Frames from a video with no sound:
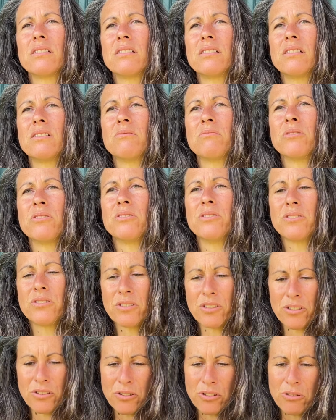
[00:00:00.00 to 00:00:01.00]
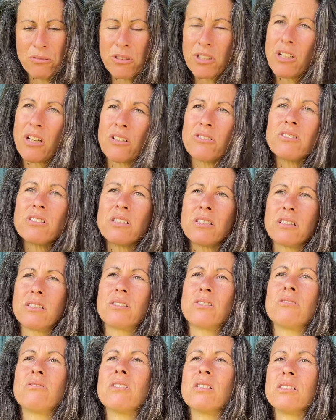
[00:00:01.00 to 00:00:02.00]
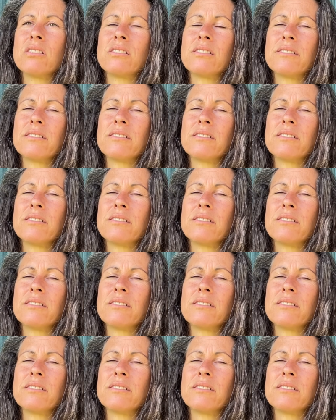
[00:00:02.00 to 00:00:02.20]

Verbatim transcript: the ones who are closest to us.